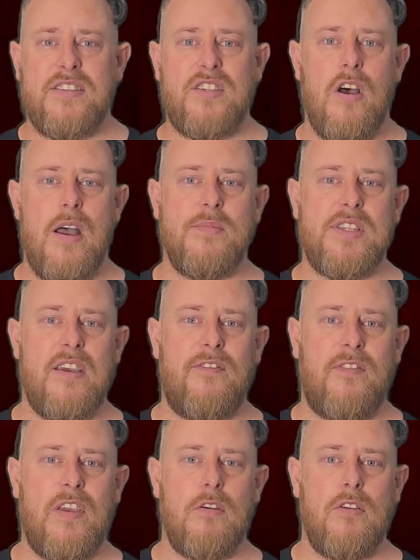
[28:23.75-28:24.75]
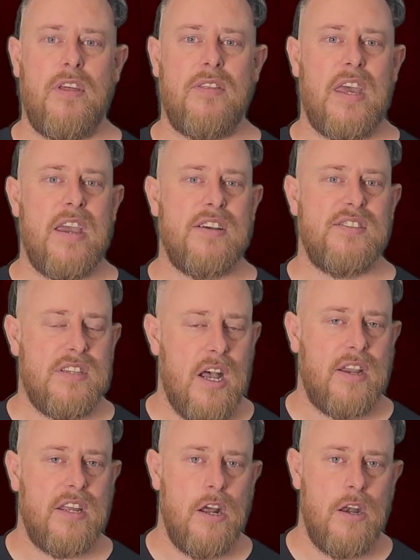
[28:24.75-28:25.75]
At times, they feel that they are
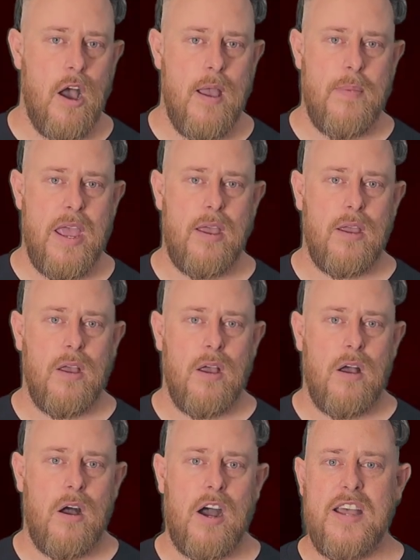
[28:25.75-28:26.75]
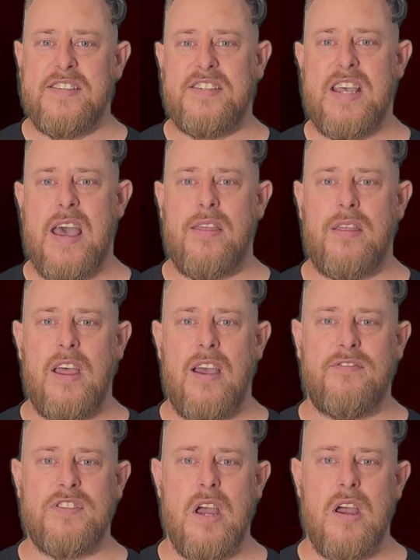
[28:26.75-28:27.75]
stuck in a nightmare. Aya's death
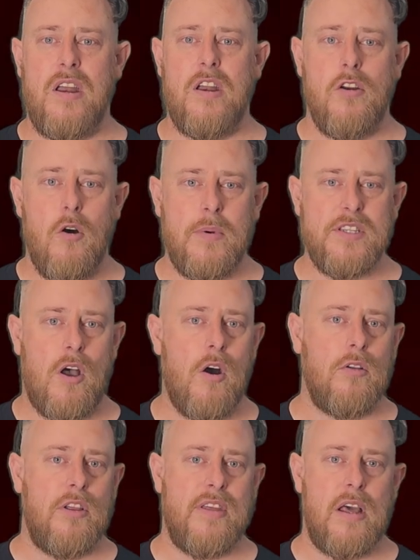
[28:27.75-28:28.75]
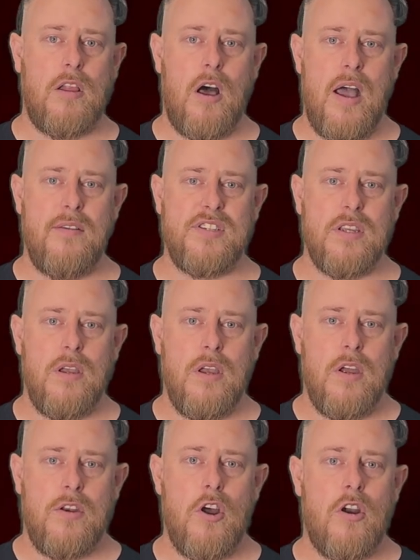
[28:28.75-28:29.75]
left an enormous hole in their lives.
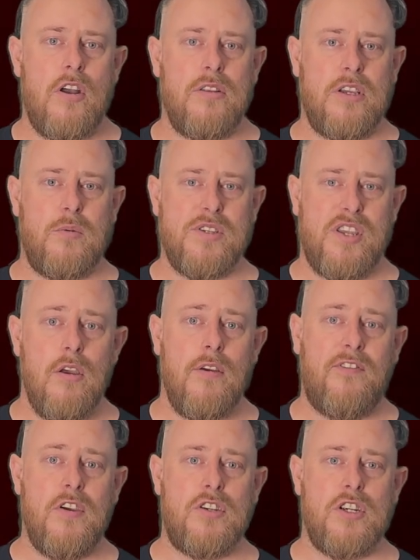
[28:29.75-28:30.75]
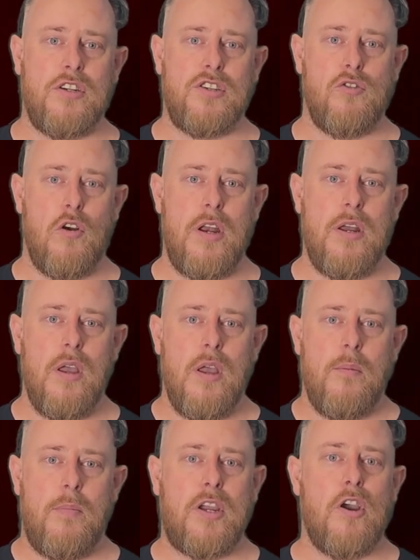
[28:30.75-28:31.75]
Not only was her future destroyed,
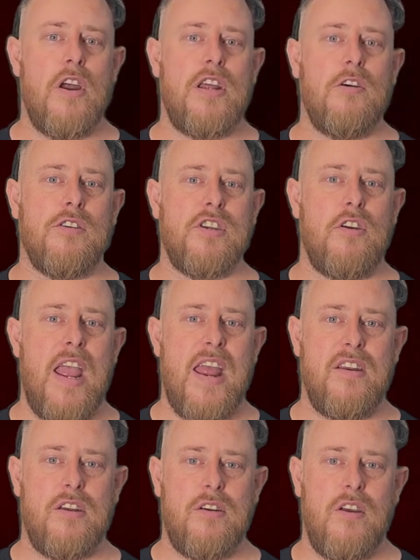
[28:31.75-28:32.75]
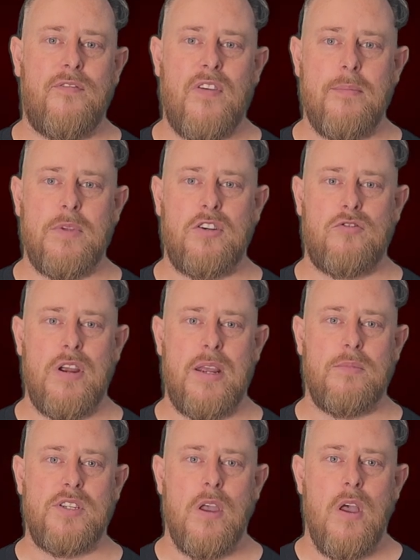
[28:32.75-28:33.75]
but Codey also ended her family
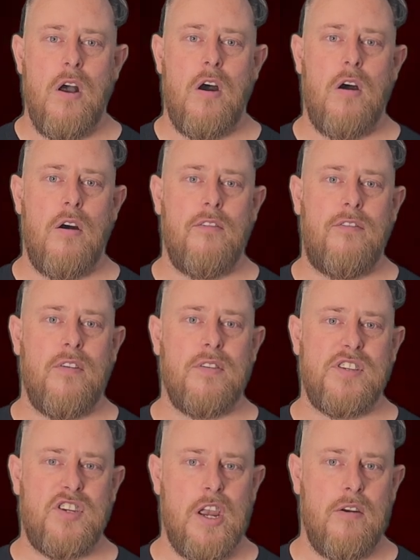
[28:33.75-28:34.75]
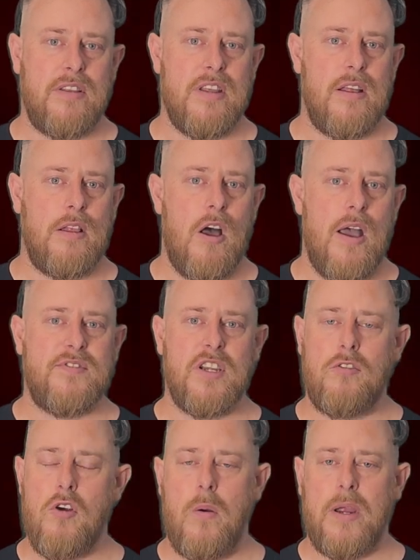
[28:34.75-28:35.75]
dreams of sharing their
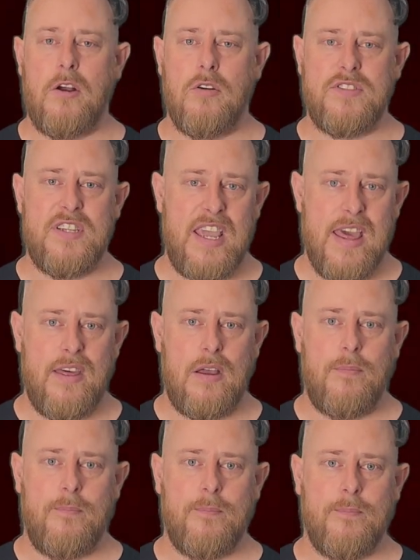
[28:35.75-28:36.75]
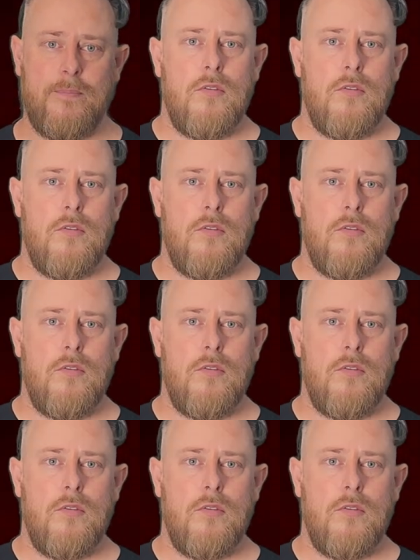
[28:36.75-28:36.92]
lives and growing old together.